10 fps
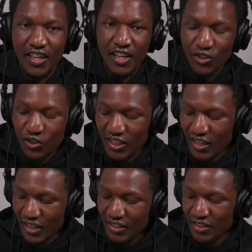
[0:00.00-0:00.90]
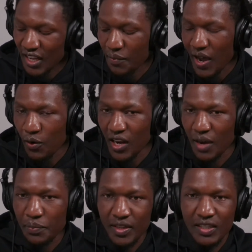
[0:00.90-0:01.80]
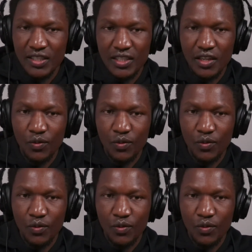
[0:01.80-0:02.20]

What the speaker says: So the next time I will update